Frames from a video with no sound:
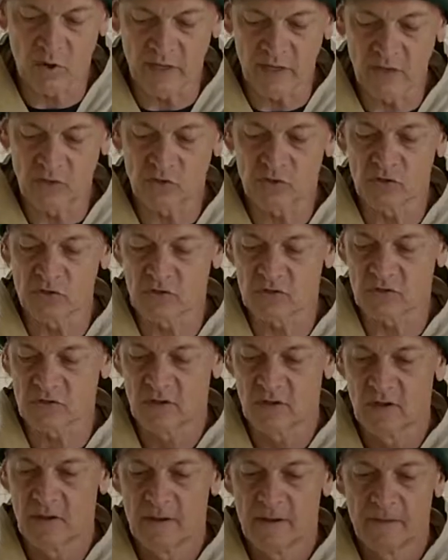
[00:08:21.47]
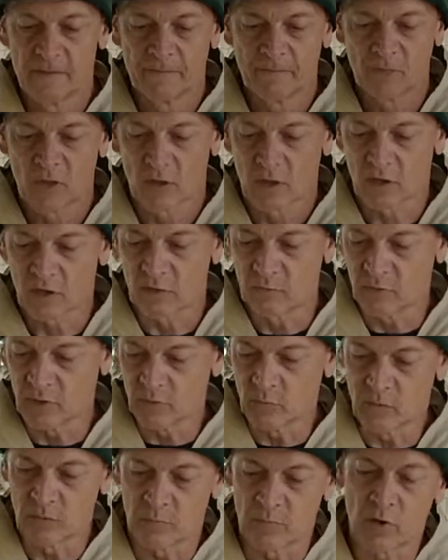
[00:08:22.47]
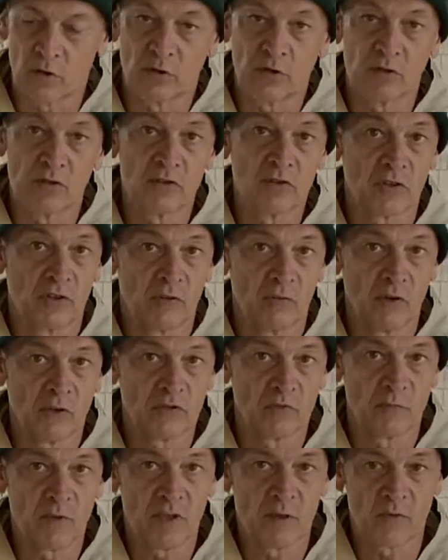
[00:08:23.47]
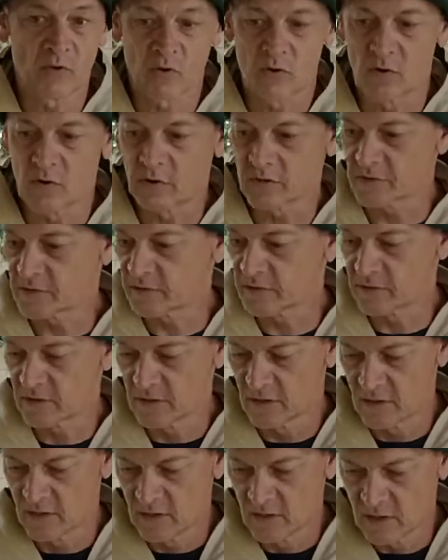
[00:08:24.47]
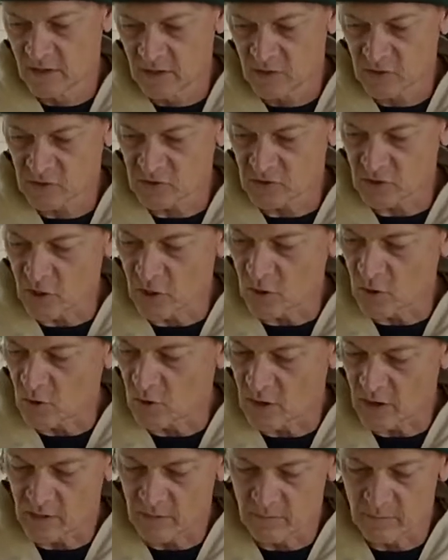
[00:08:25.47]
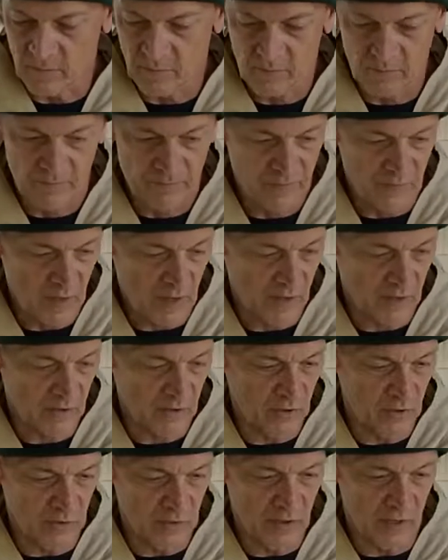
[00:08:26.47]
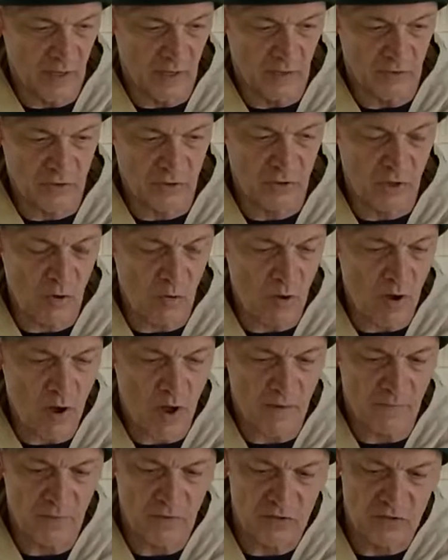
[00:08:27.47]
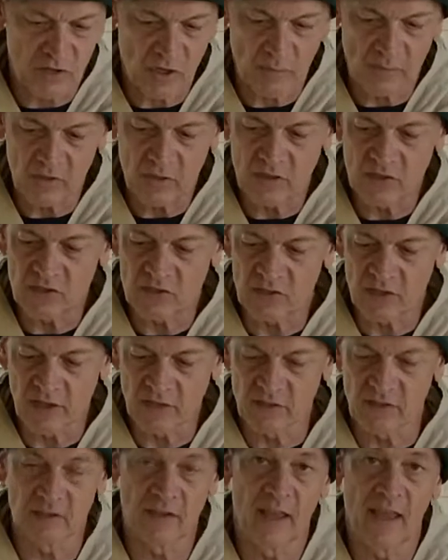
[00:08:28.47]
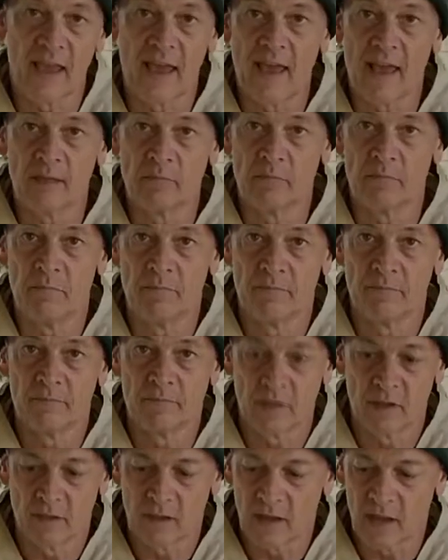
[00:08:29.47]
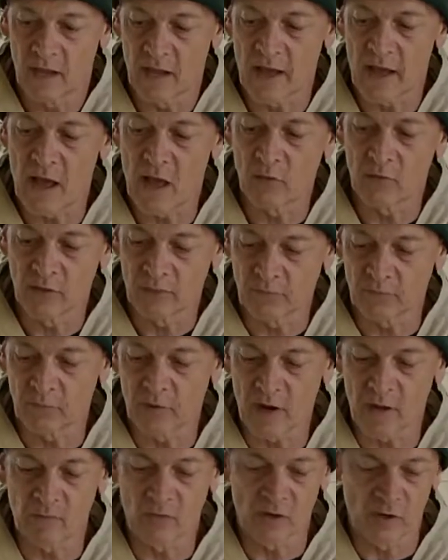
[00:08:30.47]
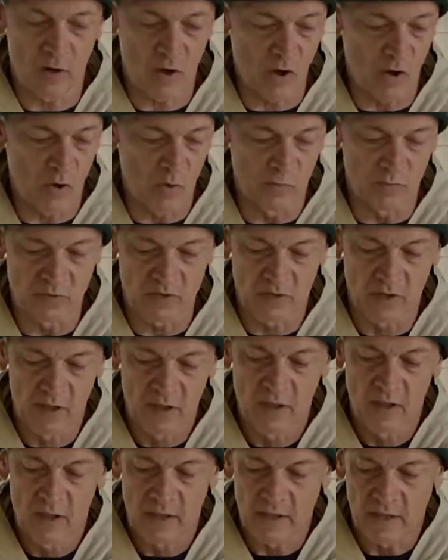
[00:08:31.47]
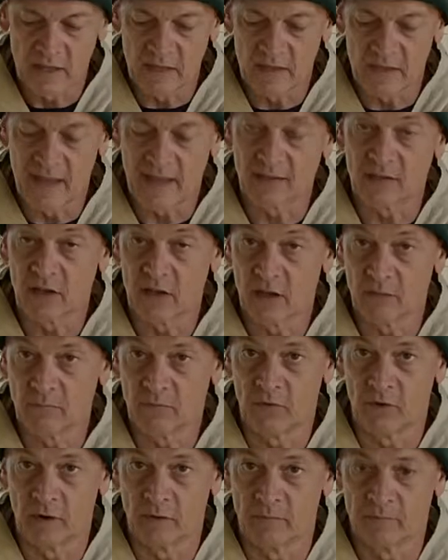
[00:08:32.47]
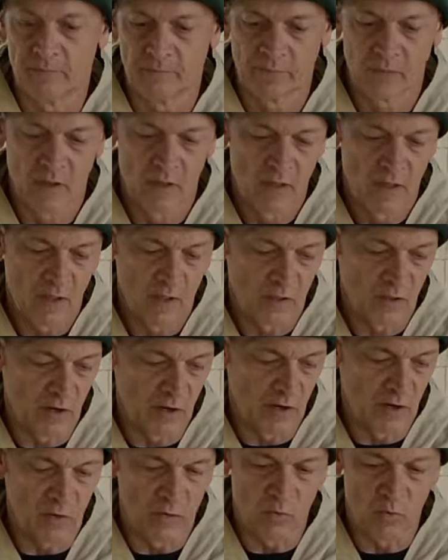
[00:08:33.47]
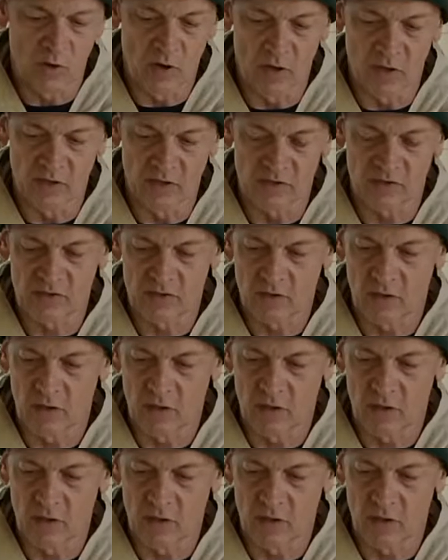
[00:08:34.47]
inches, complete with purlins and the ridge beam, of course, so I could show off some of these things that they had and how they framed their homes in that time frame. There was